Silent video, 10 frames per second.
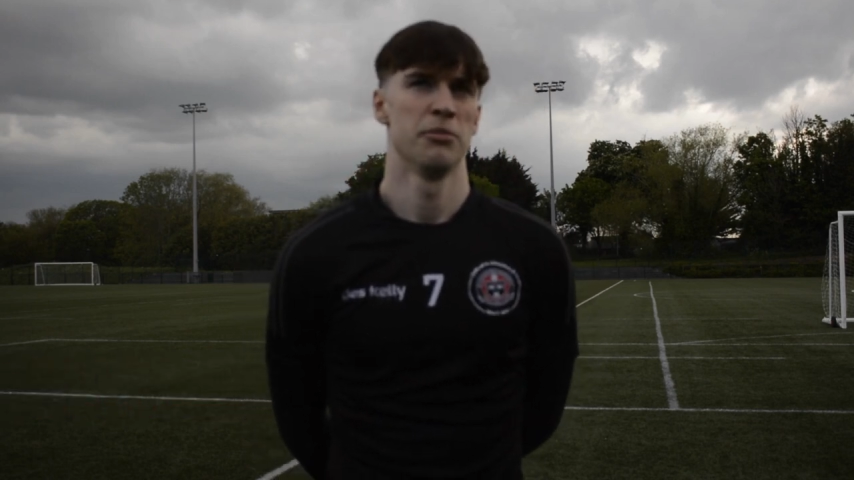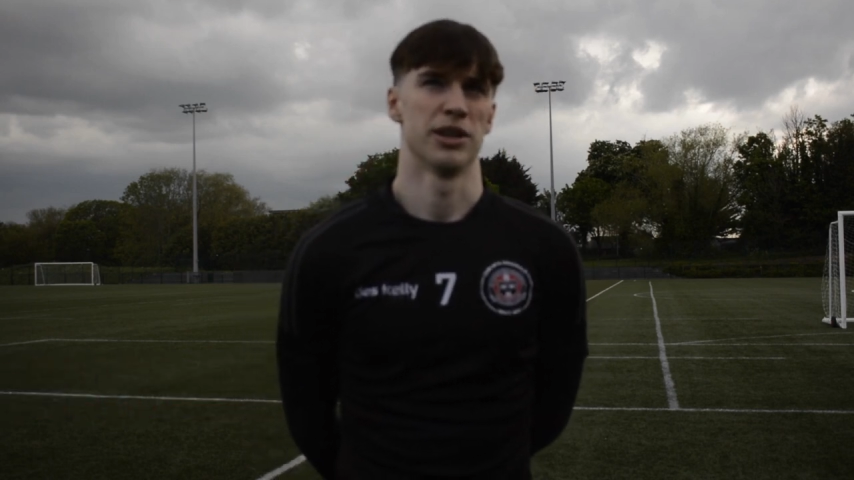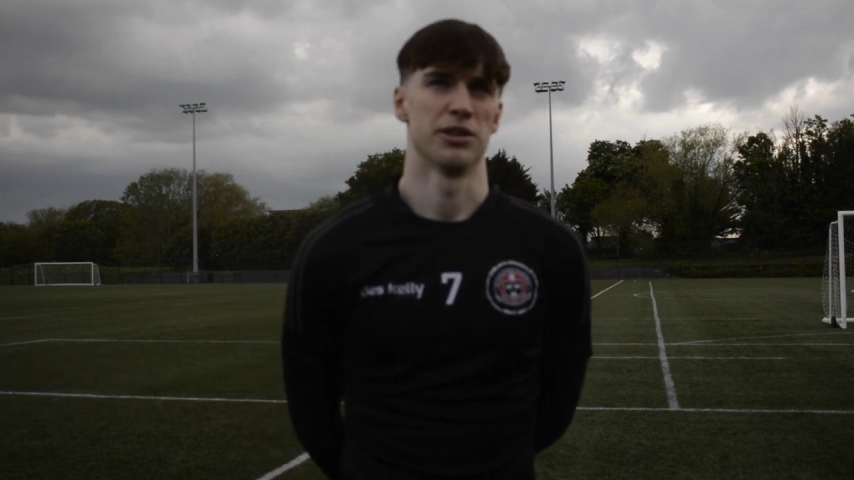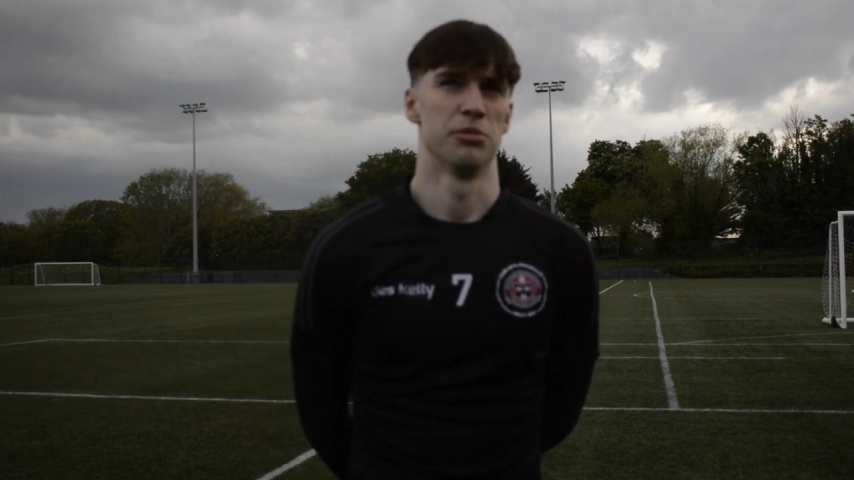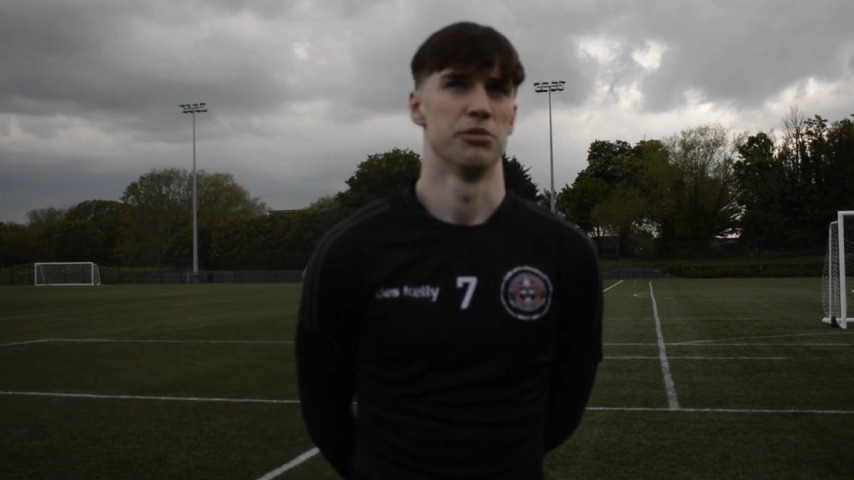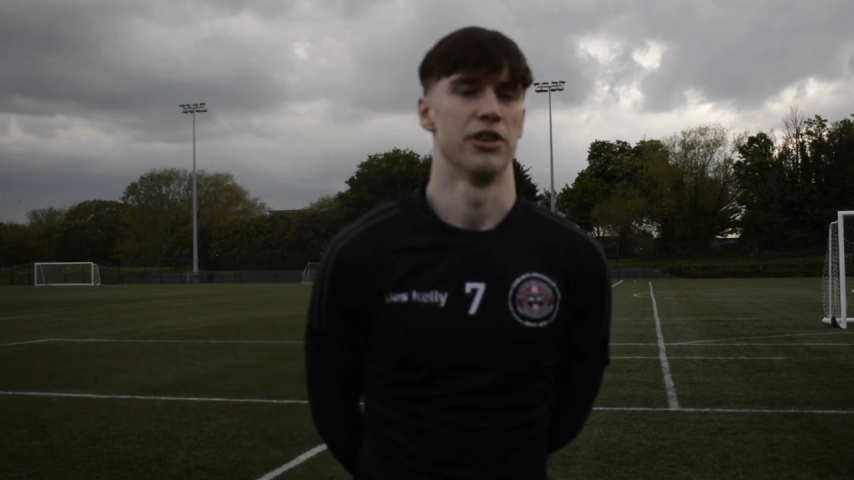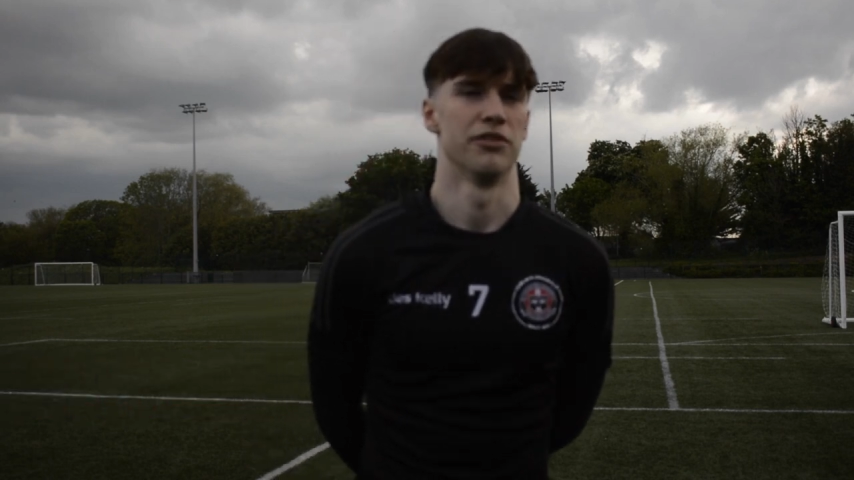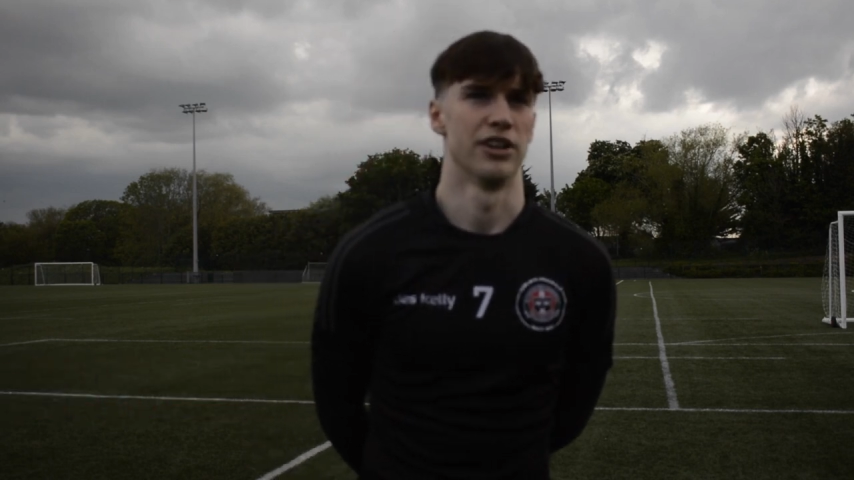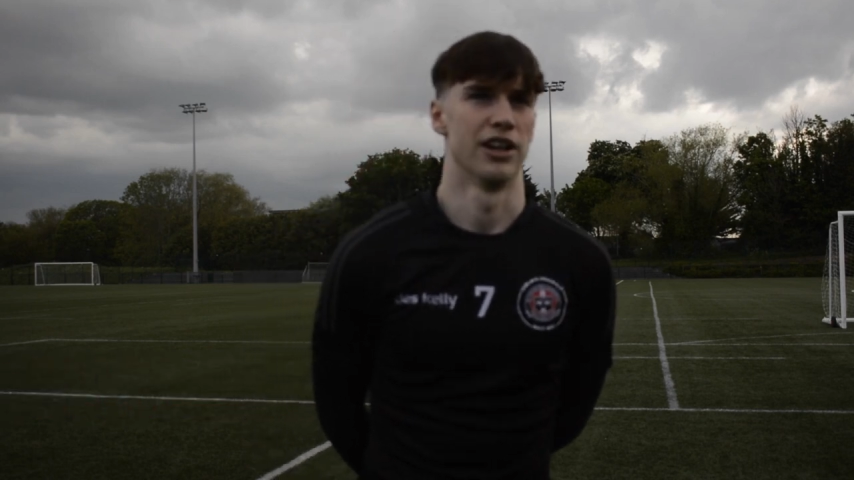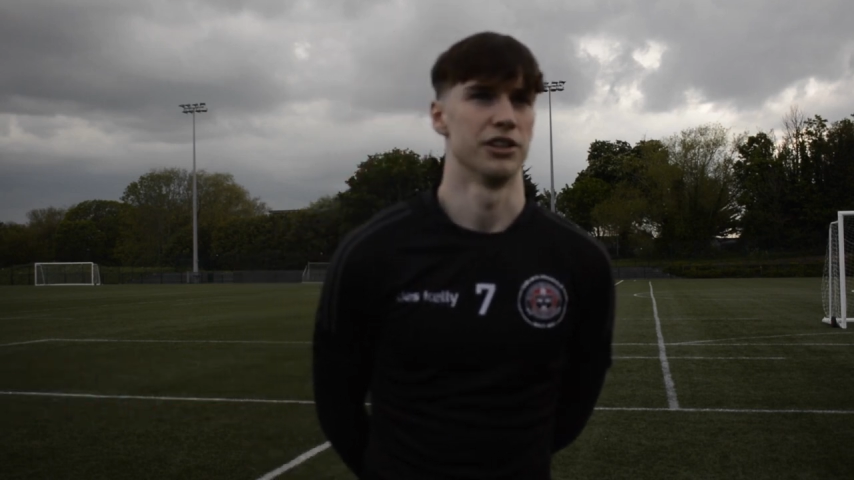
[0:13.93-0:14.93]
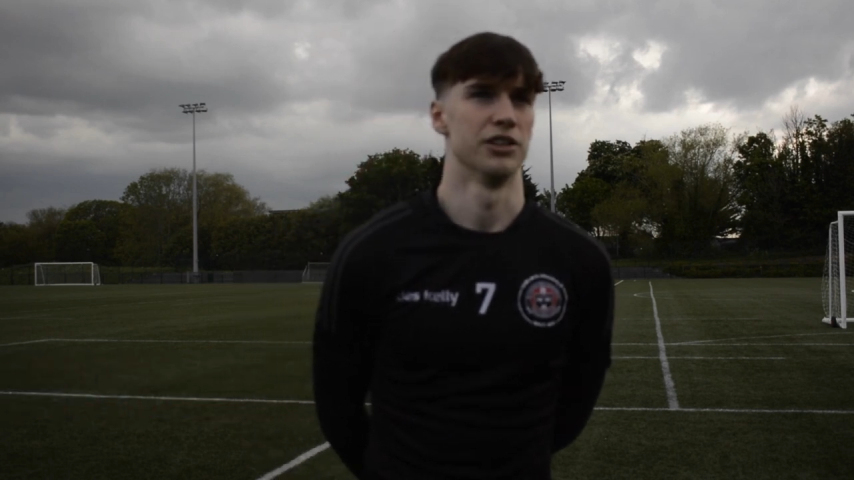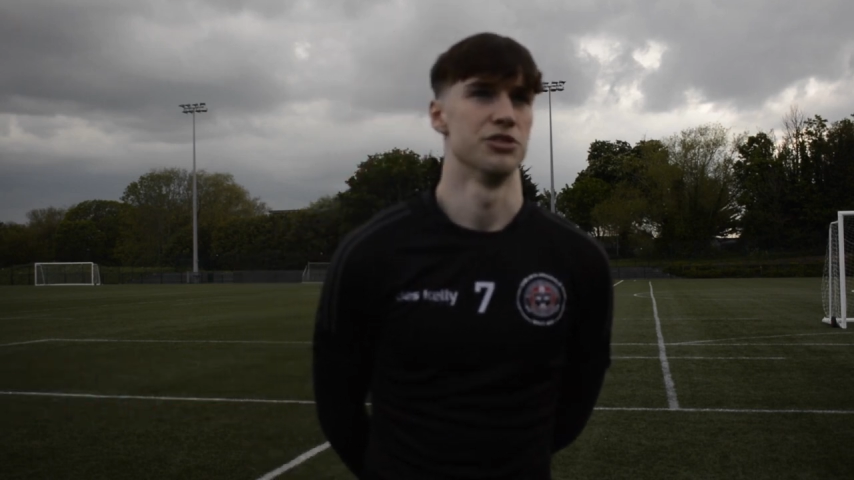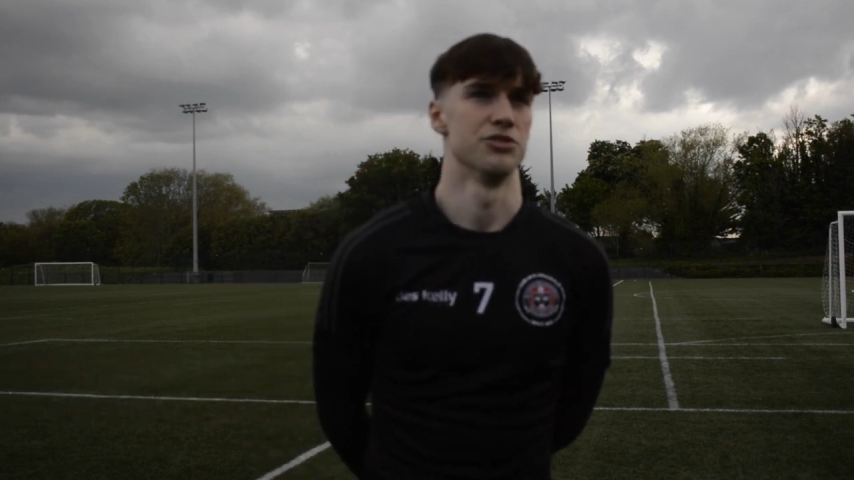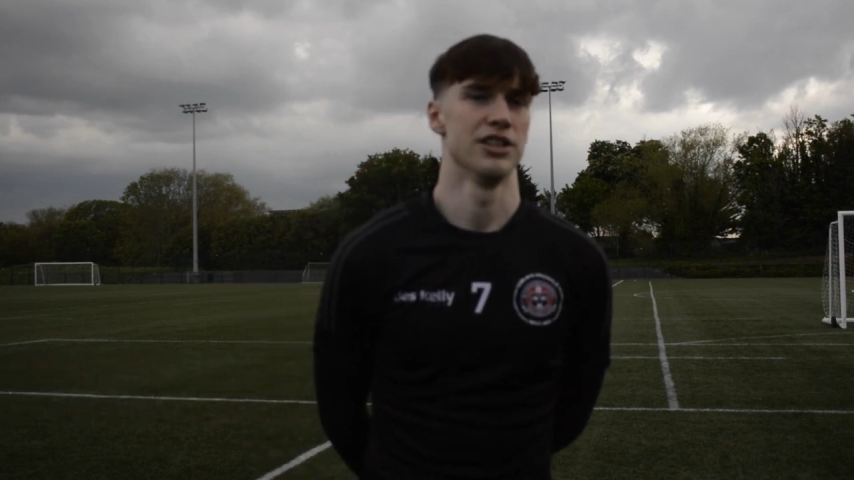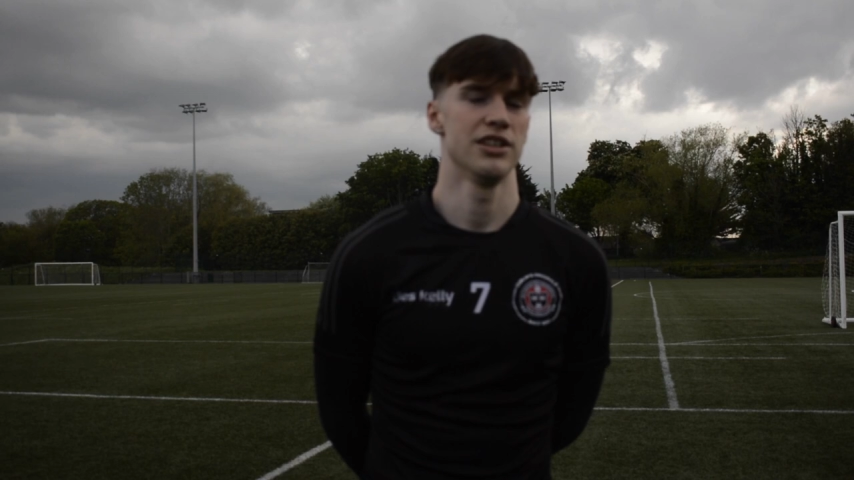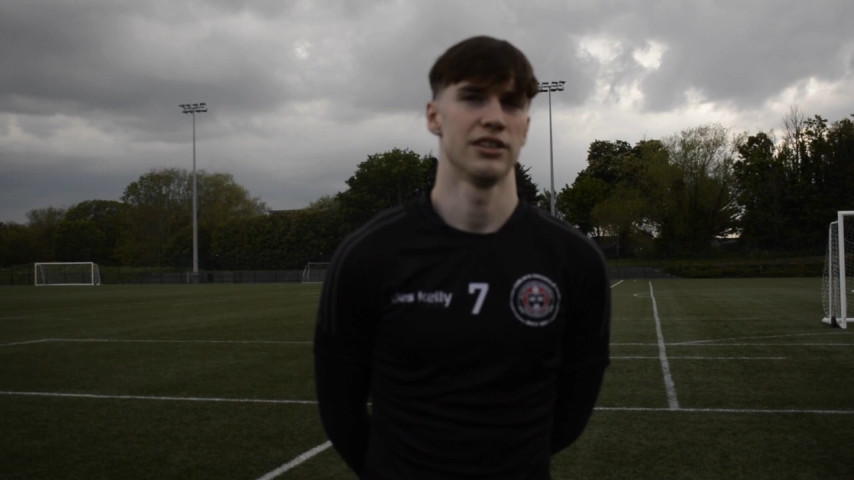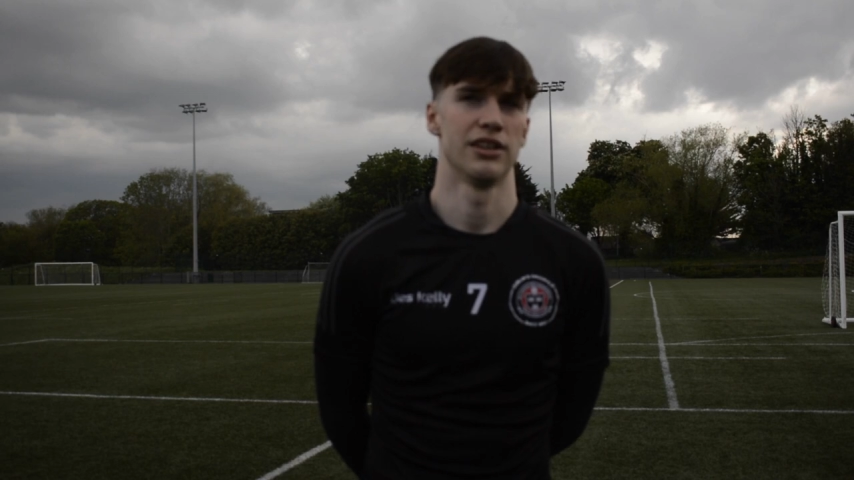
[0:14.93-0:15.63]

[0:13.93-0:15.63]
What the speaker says: Picked up a bit of an ankle injury